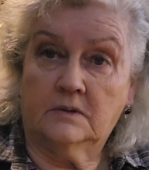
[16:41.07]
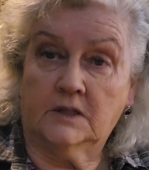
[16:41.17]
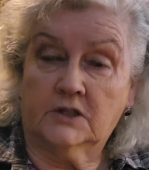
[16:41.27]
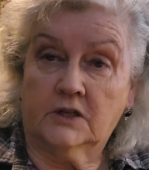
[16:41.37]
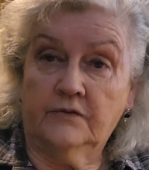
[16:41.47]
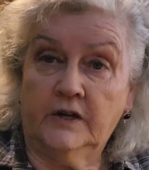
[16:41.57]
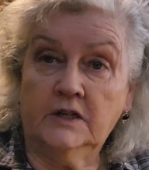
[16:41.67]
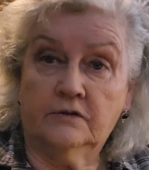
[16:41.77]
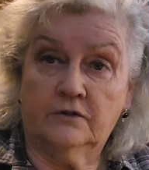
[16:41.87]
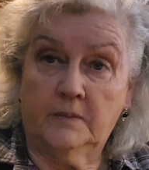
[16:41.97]
that's
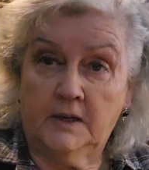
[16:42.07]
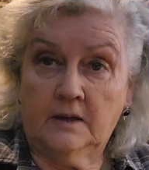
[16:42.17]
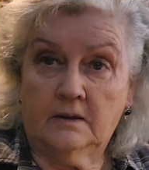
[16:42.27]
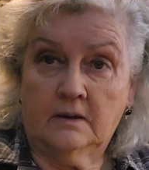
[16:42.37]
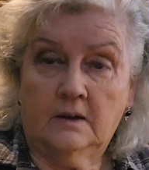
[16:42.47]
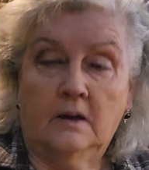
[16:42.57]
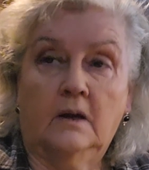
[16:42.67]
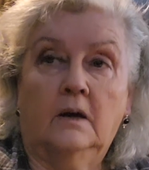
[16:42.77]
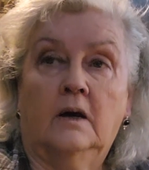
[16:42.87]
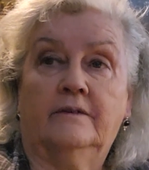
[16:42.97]
convenient for me.
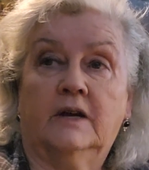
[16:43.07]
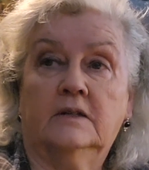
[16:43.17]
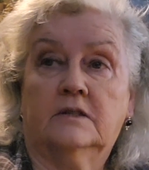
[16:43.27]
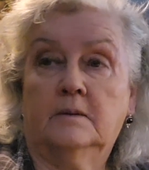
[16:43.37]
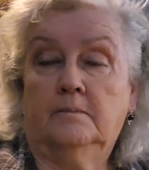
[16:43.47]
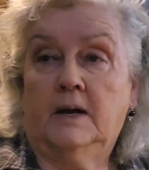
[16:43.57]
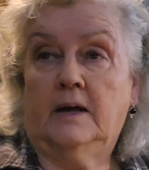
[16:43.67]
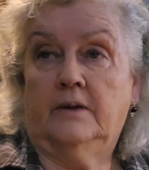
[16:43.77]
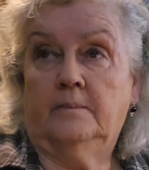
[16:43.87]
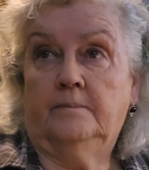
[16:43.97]
I've got some
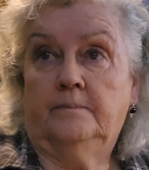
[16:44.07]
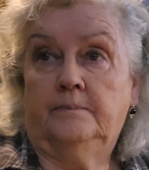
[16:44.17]
by the